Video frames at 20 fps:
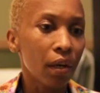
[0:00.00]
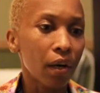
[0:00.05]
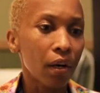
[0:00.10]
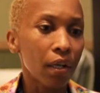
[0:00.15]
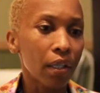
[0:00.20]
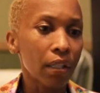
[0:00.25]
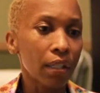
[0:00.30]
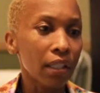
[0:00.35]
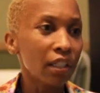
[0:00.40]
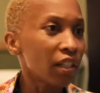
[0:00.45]

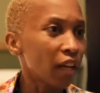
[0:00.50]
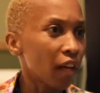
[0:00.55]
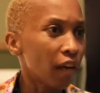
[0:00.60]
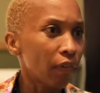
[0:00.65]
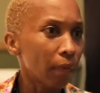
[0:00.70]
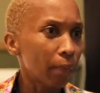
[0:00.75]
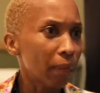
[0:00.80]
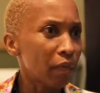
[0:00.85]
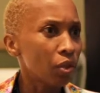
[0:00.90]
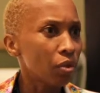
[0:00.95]
is
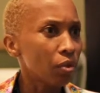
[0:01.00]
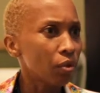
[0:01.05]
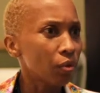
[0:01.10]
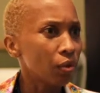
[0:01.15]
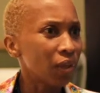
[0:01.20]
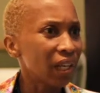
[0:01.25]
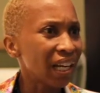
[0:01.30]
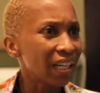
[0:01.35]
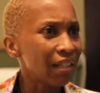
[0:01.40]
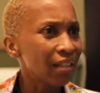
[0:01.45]
intergovernmental
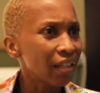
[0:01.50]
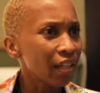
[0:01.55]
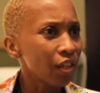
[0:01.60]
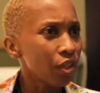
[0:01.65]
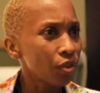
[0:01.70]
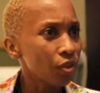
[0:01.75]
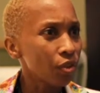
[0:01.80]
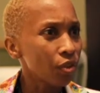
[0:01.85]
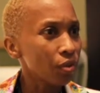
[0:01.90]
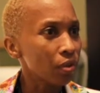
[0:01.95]

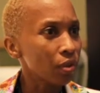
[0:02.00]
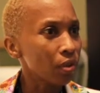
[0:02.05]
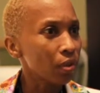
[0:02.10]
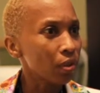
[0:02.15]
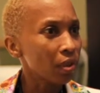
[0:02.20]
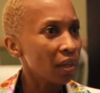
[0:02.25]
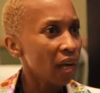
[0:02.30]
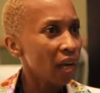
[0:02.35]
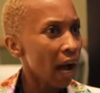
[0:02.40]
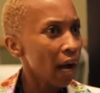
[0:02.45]
organizations and
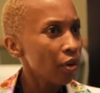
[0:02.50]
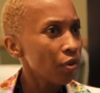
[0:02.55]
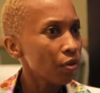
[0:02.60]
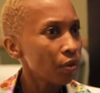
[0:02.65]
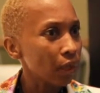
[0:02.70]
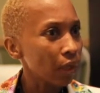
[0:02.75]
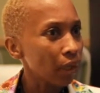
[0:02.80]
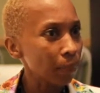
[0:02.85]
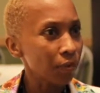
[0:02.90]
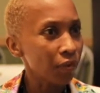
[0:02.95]
their
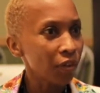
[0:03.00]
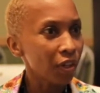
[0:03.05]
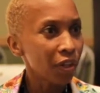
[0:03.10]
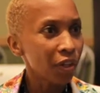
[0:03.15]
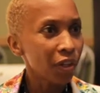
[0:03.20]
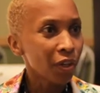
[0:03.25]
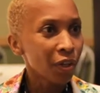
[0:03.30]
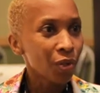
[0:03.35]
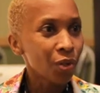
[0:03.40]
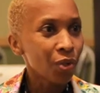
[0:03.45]
acronyms.
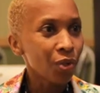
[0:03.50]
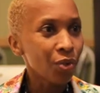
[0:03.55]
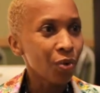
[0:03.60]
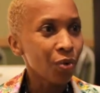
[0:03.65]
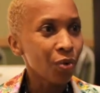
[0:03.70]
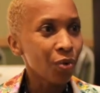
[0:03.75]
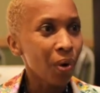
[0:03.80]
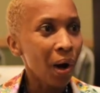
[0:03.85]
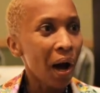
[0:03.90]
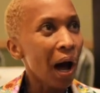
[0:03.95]

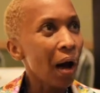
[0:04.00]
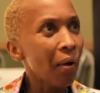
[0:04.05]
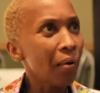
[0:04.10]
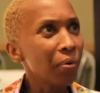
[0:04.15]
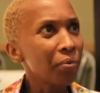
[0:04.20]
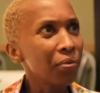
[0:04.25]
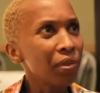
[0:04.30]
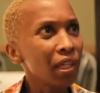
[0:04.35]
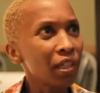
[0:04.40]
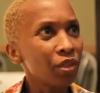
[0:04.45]
So how are
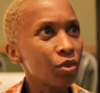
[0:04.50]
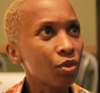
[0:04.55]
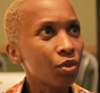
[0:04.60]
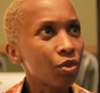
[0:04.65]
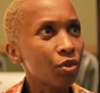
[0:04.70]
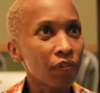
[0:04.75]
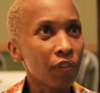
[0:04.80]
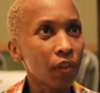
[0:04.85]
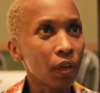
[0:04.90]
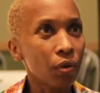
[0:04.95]
we as
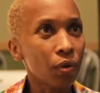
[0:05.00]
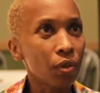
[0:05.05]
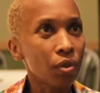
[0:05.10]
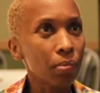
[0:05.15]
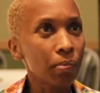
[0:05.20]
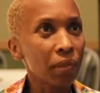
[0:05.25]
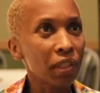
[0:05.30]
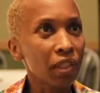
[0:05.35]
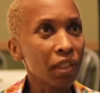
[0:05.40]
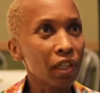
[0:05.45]
dotAfrica going to
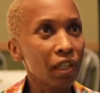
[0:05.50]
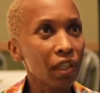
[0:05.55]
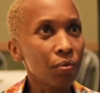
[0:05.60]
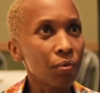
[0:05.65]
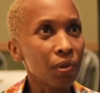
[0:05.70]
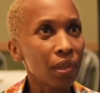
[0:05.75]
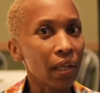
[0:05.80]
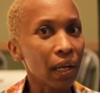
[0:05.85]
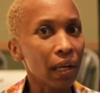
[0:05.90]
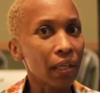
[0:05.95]
be dealing
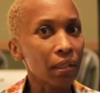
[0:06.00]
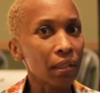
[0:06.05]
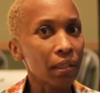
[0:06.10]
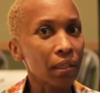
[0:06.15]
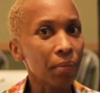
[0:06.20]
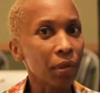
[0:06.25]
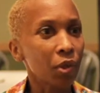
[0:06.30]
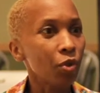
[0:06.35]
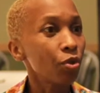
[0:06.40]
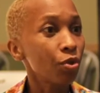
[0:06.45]
with that?
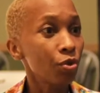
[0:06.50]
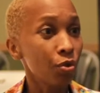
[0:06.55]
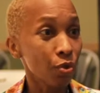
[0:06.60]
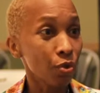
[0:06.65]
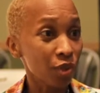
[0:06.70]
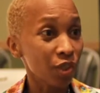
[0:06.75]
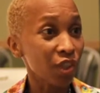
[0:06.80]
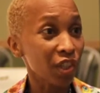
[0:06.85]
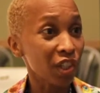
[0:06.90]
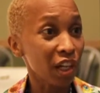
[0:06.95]
Because those
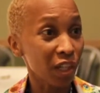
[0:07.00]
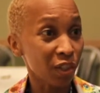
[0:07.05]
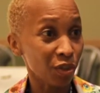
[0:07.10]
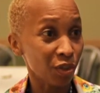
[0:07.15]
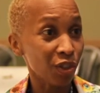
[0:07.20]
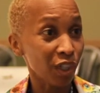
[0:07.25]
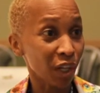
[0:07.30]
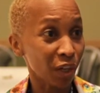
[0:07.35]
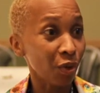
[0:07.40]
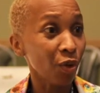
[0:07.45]

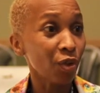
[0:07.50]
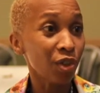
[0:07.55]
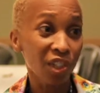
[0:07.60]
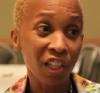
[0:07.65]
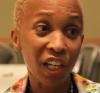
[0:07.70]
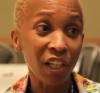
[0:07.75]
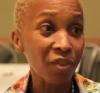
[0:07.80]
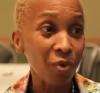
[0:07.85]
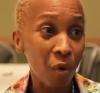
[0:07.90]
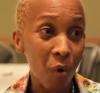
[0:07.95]
discussions are not
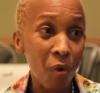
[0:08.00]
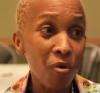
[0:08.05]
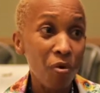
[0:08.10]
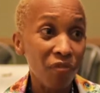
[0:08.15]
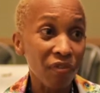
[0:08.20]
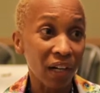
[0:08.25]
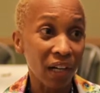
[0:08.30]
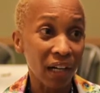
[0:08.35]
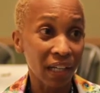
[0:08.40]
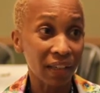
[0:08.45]
yet
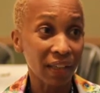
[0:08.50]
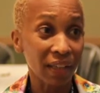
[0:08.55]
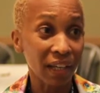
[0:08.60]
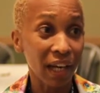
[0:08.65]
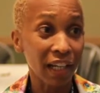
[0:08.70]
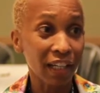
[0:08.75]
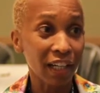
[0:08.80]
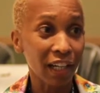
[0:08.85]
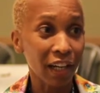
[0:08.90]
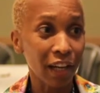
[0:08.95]
over at the
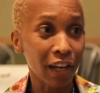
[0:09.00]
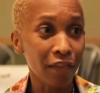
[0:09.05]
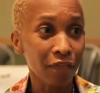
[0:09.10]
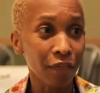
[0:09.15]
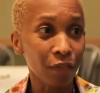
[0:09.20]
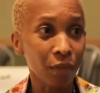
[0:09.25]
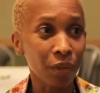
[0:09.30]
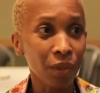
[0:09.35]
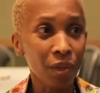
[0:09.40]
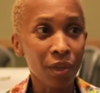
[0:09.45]
ICANN
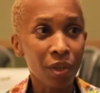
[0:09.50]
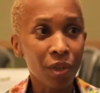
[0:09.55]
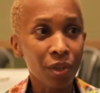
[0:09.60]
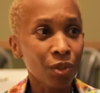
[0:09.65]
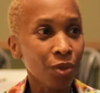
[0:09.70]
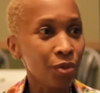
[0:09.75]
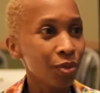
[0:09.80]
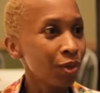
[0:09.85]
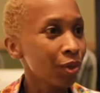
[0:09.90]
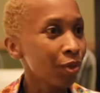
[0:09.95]
level. So
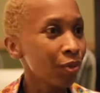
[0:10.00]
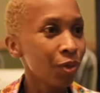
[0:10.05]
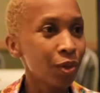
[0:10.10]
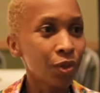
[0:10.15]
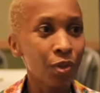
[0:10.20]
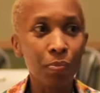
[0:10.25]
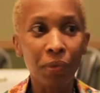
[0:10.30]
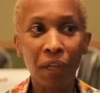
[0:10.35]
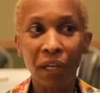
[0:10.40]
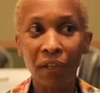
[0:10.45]
you see, it's going to
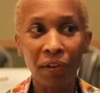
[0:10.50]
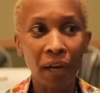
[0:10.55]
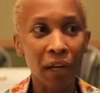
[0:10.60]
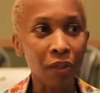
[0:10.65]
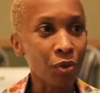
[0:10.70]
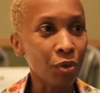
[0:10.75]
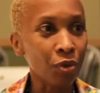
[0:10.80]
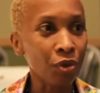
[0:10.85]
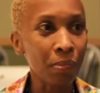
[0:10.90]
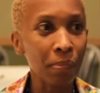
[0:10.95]
be a
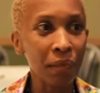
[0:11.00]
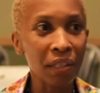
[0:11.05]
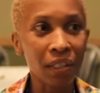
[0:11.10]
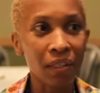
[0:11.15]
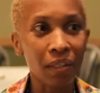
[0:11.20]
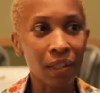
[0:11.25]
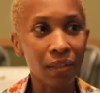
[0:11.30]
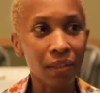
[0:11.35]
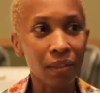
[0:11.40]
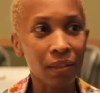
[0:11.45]
document
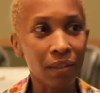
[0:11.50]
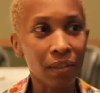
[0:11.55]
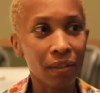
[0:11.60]
that